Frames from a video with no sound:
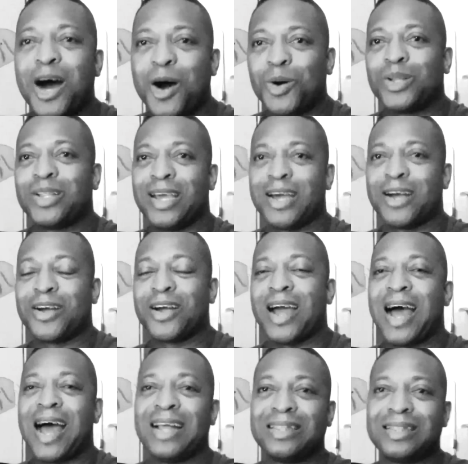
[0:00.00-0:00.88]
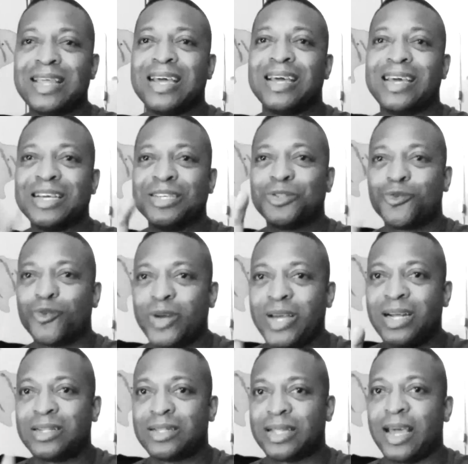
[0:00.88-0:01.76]
out there and think is
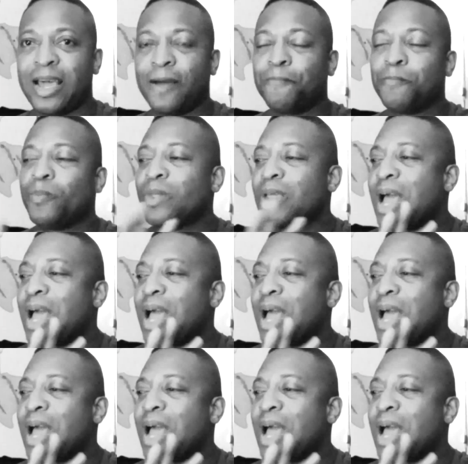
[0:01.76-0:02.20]
real thing.